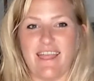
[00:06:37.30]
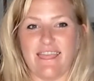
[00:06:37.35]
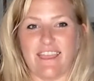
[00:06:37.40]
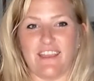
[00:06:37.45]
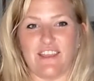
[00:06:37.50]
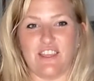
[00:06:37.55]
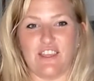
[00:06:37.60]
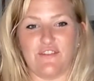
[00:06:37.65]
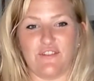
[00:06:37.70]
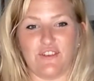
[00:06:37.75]

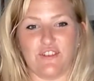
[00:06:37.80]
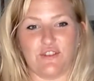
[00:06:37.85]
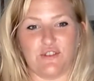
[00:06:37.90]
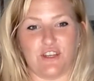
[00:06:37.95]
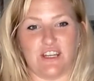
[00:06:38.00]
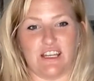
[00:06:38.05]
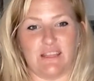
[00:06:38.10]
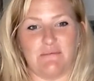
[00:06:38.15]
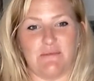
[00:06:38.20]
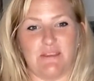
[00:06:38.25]
Thank you for
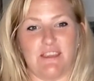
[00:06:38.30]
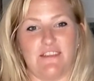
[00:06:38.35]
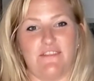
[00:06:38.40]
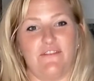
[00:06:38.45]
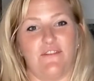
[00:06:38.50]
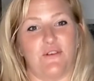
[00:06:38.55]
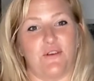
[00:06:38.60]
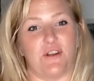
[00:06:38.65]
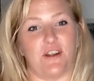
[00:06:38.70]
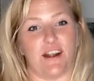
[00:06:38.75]
joining me
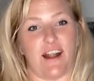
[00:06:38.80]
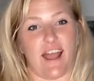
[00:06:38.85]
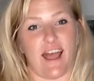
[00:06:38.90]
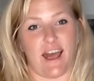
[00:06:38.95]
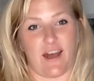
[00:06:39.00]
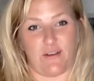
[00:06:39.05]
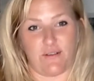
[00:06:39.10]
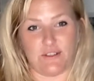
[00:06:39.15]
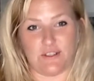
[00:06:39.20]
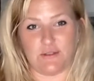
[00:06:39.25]
for
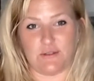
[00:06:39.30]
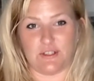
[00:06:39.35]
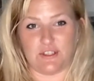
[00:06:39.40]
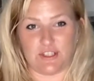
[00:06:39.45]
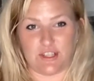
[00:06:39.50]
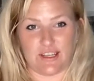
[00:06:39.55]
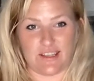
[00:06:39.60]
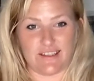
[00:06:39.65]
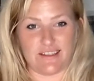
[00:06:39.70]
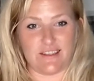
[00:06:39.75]
how to
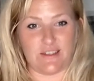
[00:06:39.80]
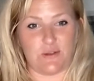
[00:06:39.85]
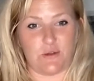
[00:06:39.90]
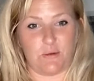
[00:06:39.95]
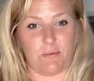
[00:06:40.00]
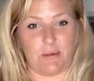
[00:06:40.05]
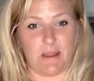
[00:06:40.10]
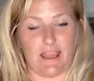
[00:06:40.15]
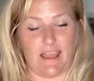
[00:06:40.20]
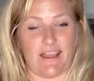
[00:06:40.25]
adjust
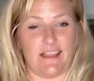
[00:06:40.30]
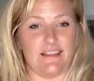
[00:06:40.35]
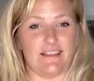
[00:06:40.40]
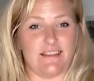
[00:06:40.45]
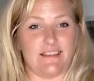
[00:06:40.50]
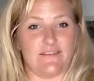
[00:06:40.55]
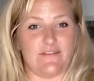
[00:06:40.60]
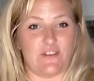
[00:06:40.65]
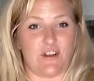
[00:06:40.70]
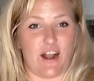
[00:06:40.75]
your
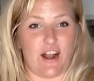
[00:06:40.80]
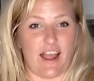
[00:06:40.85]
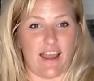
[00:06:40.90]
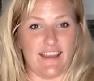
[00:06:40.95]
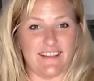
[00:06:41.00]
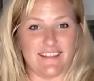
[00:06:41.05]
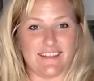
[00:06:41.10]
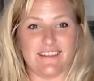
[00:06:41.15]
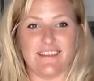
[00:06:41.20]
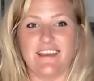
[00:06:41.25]
pants for
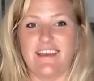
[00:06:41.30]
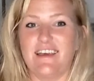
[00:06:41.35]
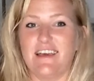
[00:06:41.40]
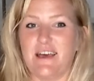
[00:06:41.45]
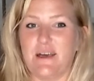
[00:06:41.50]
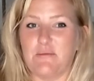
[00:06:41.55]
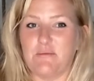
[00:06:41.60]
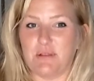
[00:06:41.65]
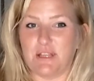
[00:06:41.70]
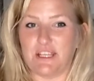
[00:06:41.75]
height.
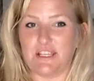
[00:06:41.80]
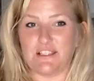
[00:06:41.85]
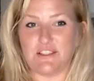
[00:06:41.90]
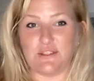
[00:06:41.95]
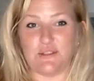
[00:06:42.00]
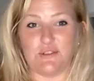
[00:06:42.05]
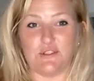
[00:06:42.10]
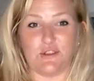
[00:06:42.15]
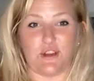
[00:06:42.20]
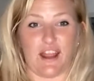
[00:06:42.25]
Please
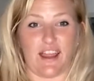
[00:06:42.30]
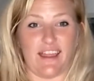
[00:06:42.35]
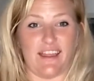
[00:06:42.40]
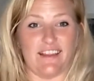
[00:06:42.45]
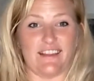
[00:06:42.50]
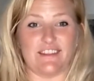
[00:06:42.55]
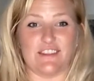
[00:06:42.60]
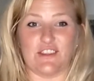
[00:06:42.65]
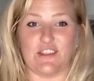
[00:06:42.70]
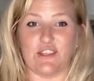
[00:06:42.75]
do try
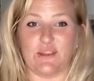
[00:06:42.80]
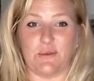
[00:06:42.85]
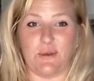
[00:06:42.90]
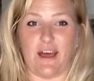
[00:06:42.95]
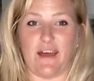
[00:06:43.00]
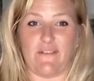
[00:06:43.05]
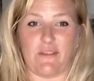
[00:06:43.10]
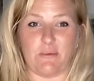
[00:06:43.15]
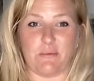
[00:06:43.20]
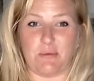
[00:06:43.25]
it so that you will
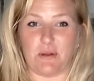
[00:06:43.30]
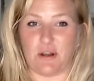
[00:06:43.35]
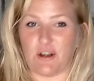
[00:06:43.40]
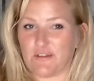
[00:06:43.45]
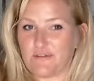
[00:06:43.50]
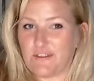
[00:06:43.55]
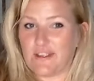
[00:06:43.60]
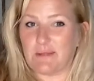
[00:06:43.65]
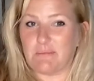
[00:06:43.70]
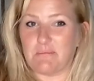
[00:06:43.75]
have the
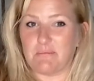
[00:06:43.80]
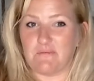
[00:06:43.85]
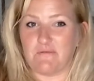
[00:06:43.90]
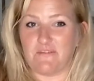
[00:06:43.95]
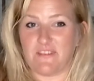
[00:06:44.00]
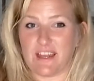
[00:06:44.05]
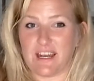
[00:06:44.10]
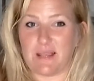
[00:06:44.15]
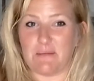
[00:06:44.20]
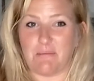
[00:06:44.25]
perfect
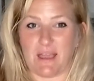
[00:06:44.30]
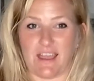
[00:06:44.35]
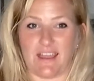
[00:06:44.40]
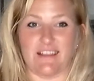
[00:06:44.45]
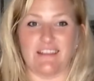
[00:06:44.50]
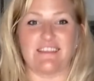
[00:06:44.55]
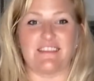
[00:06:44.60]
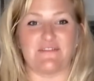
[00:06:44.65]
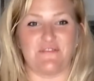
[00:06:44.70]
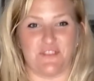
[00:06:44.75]
fitting
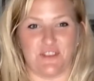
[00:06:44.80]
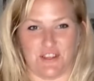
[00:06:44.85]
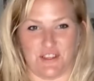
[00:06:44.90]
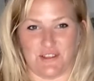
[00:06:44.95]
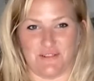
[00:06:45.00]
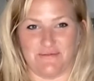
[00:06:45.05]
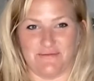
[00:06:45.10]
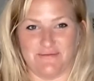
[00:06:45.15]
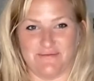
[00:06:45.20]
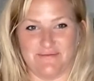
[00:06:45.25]
pants for you.